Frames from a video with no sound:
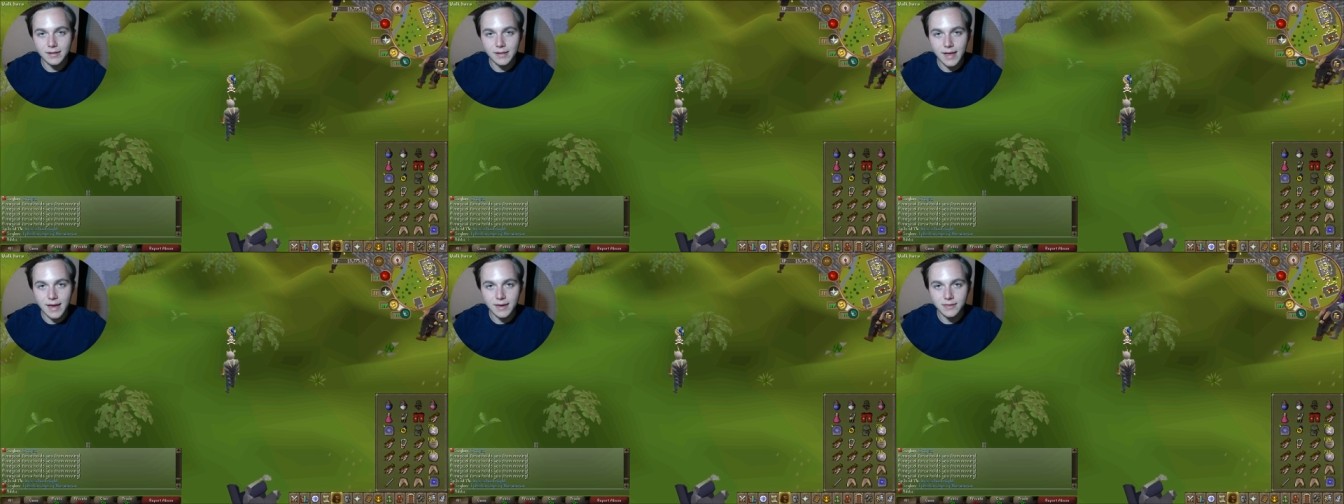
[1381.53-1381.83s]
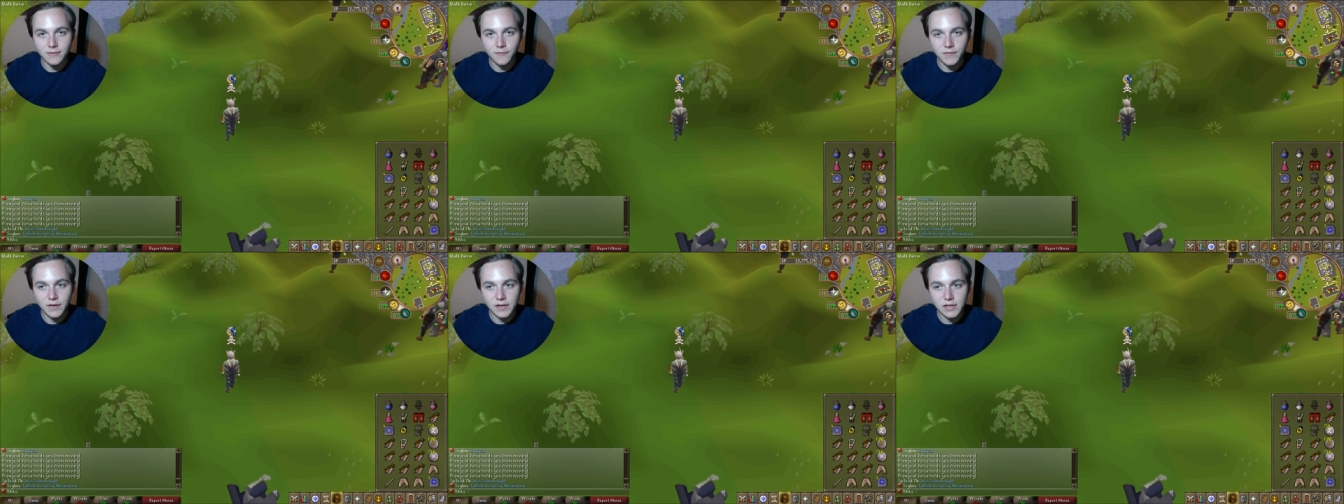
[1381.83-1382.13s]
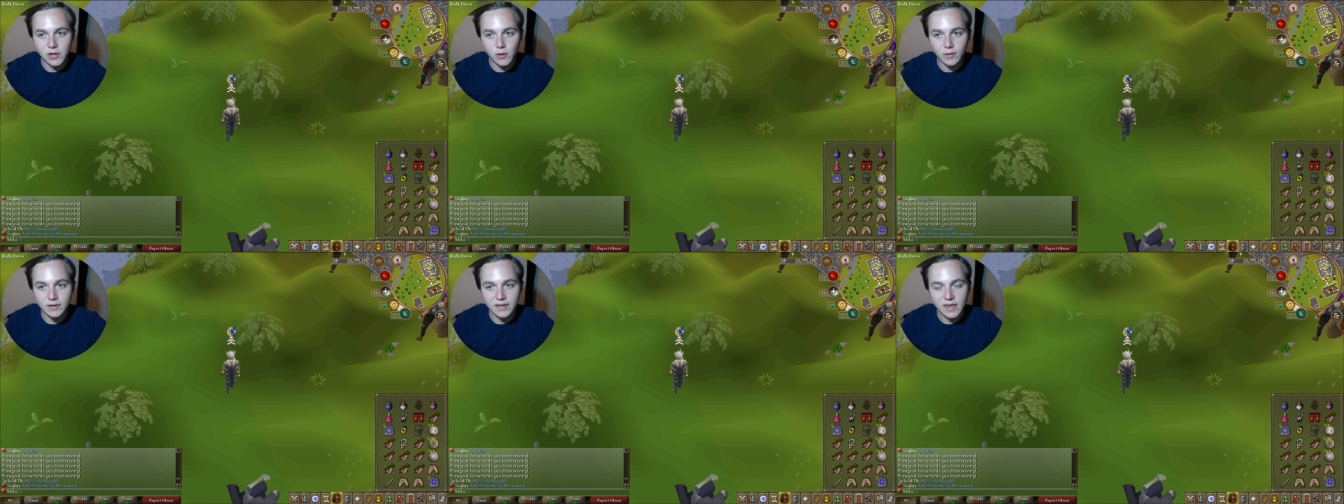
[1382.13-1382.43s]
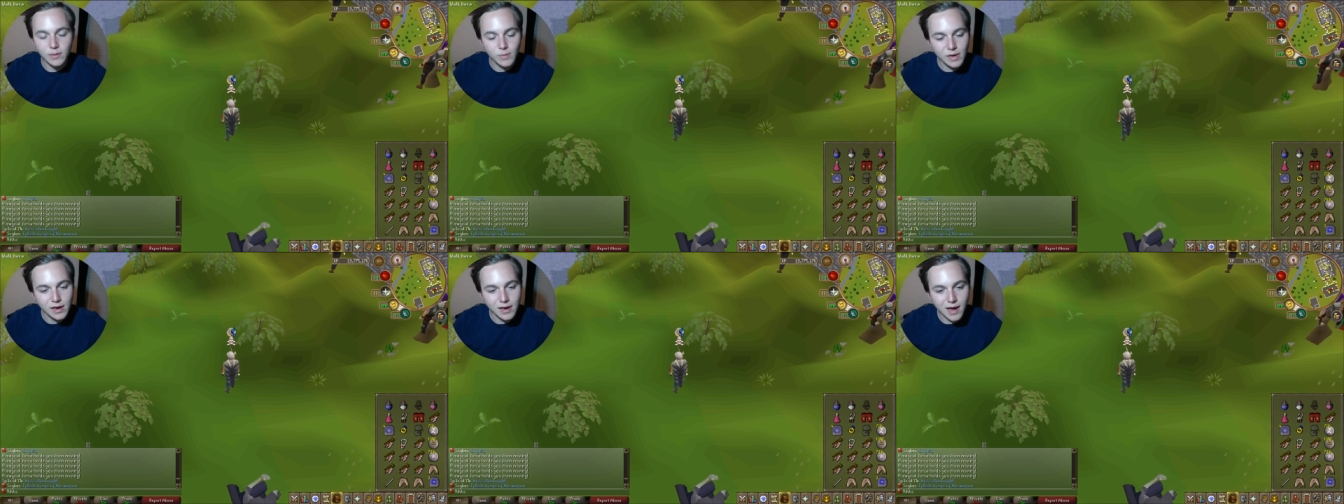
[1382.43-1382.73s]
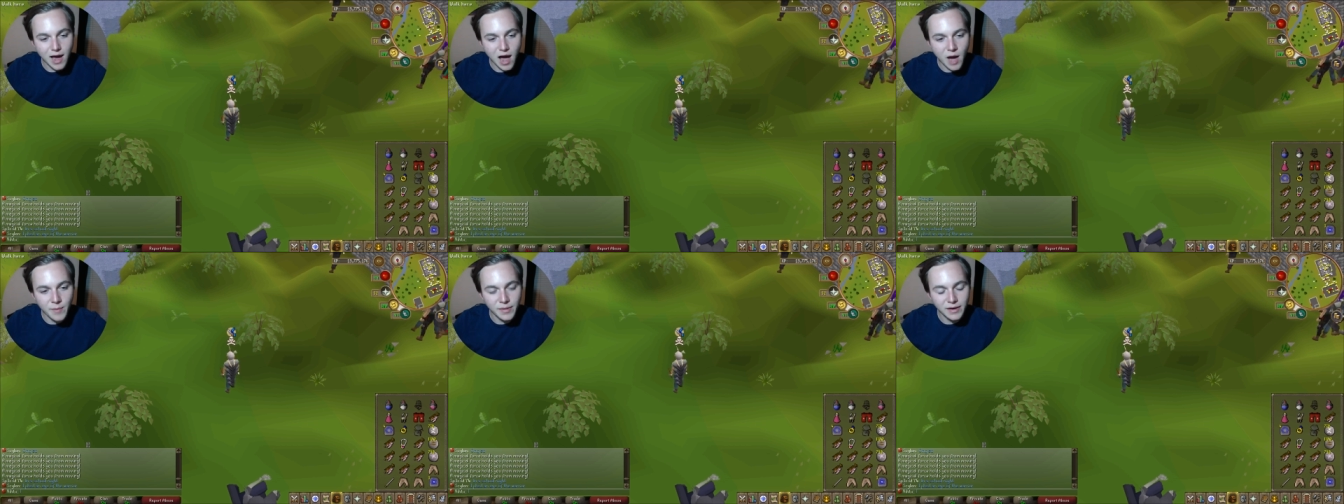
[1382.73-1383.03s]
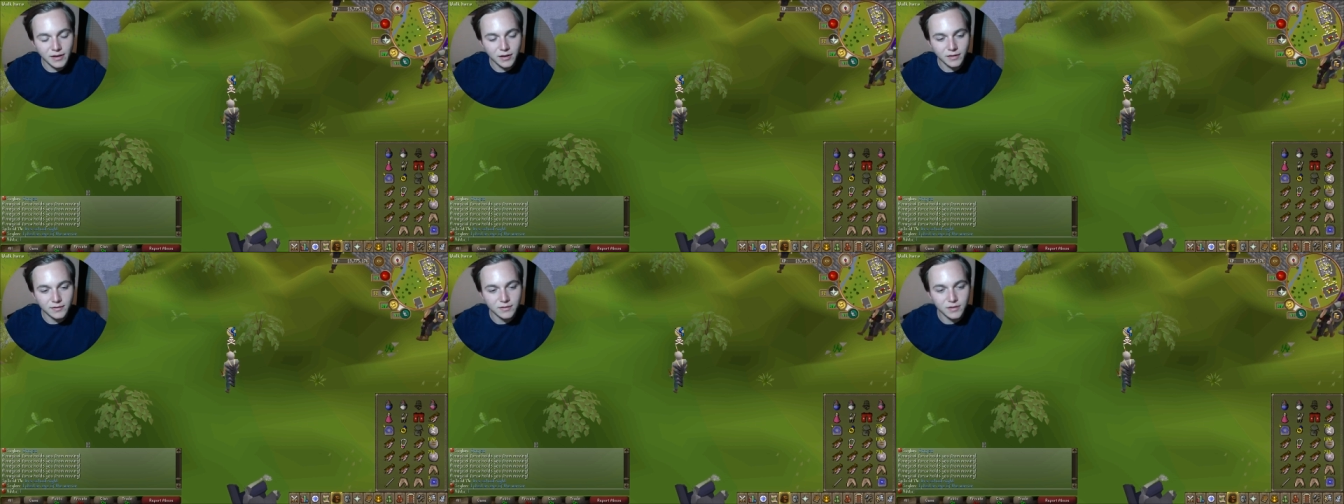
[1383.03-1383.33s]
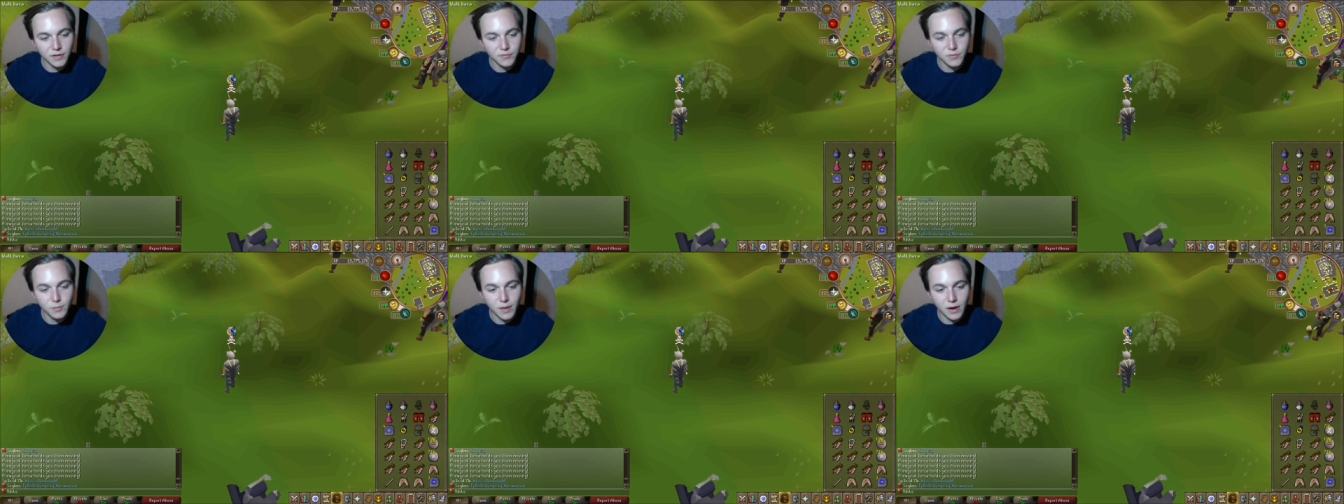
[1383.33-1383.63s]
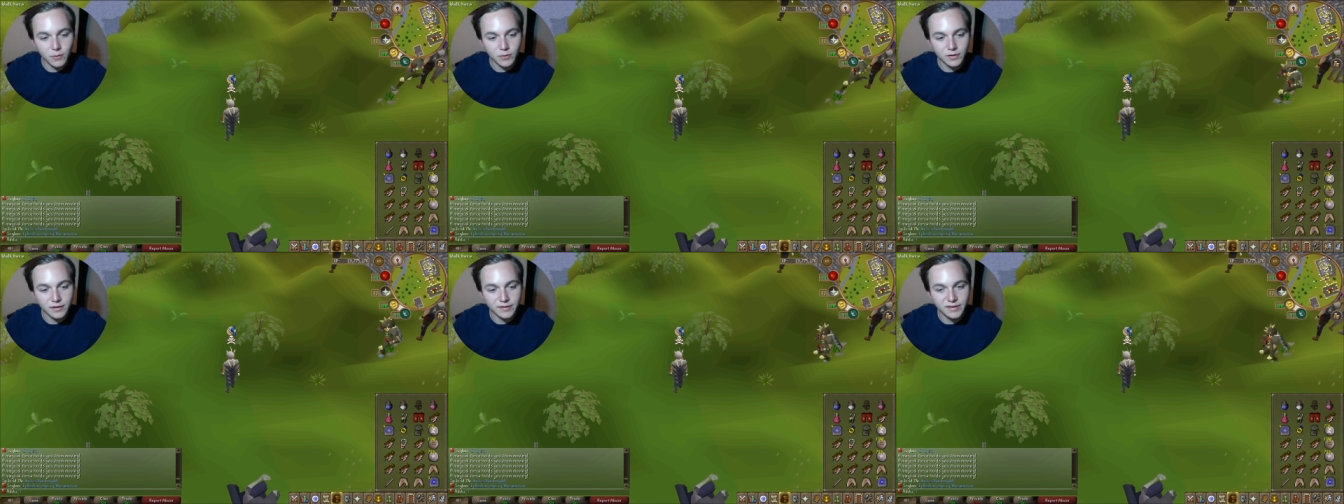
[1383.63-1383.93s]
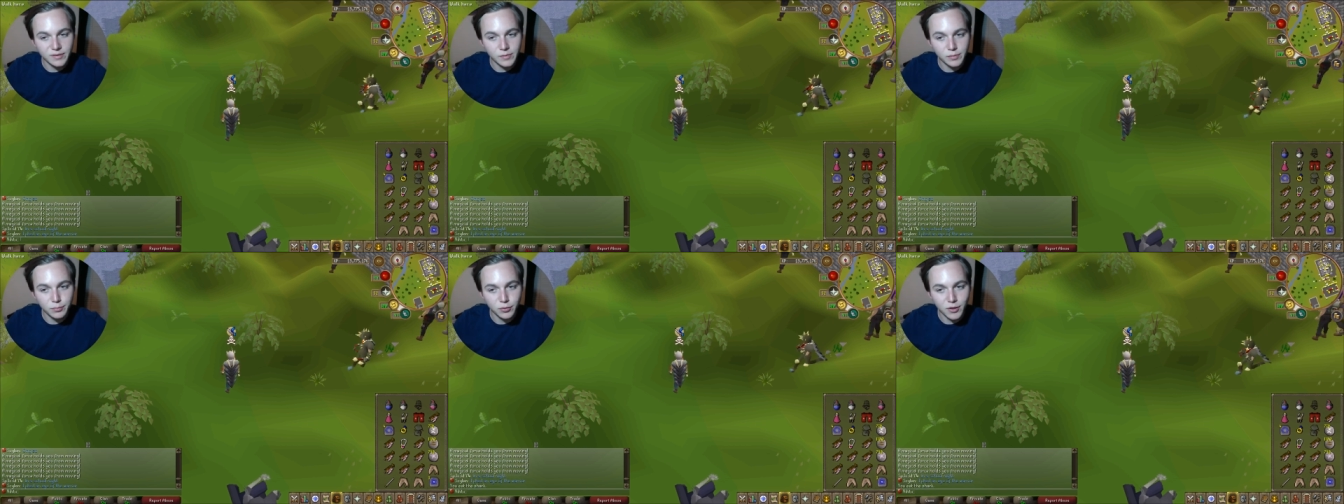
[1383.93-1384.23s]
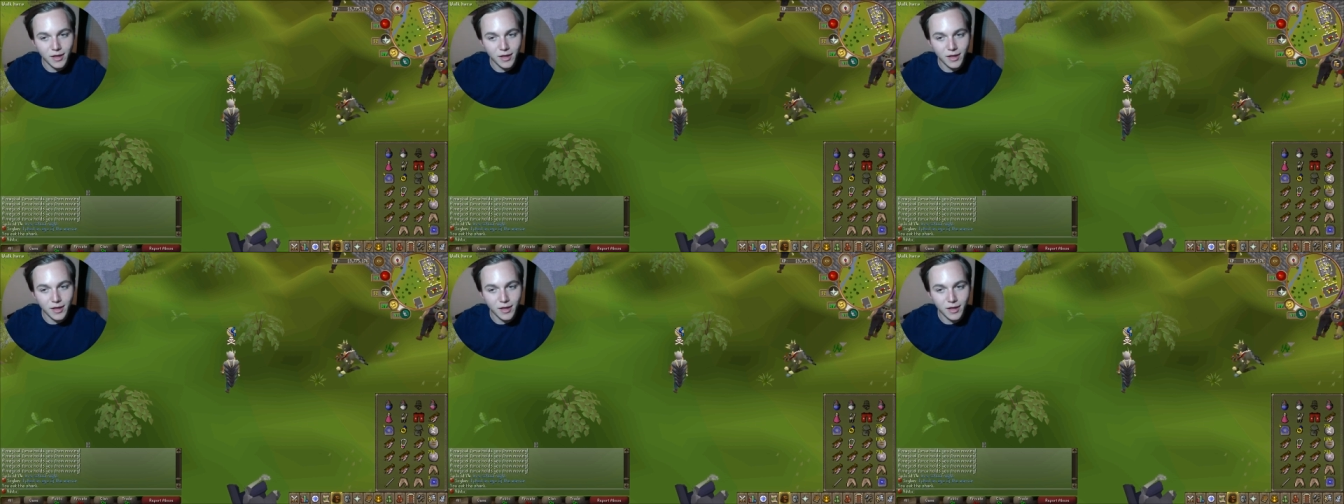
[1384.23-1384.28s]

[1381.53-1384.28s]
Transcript: and like the video and give me a comment on stuff you might want to see me